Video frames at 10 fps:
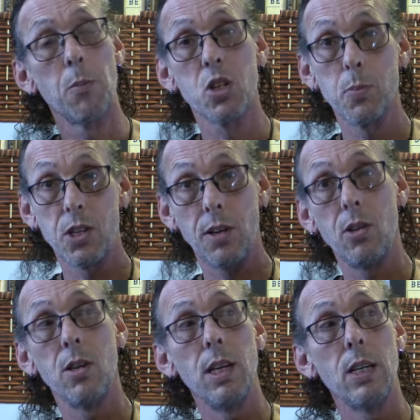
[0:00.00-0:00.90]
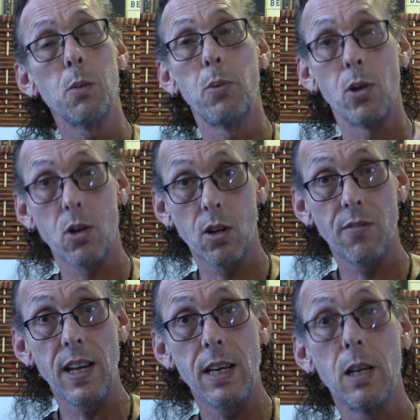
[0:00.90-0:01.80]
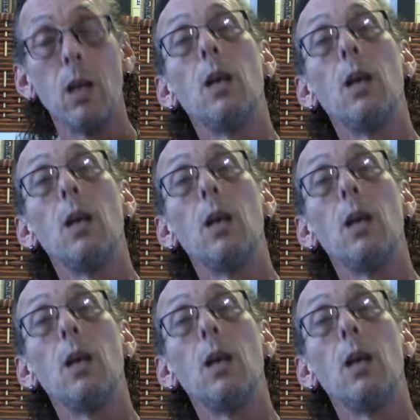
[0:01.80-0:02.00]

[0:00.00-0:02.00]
much material you need to put a curve in,